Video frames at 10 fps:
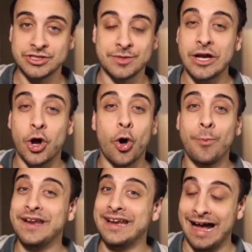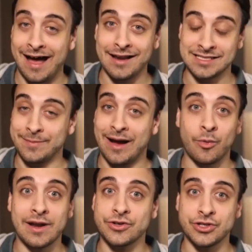to be open and honest about
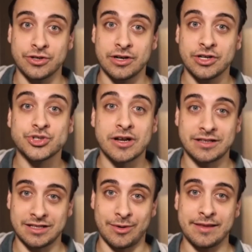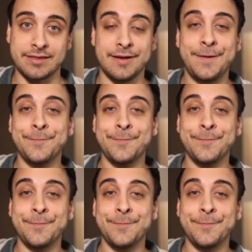whatever you're struggling with.